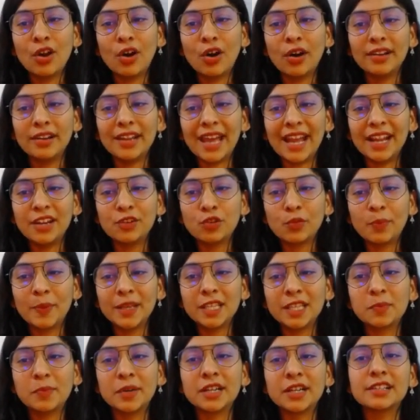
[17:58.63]
or 9
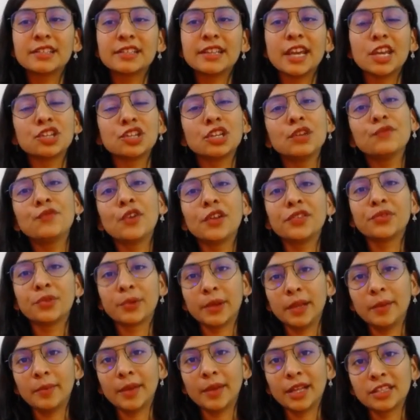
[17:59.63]
rupees per session for
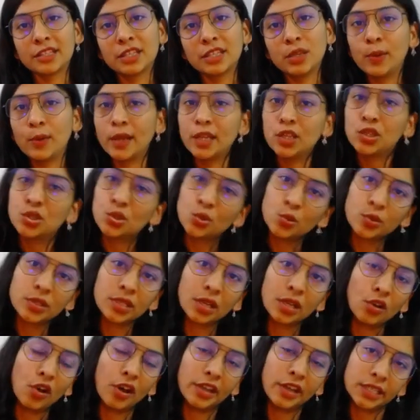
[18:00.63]
three months. You can choose
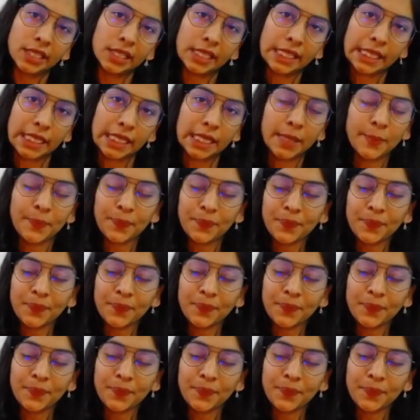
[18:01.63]
accordingly.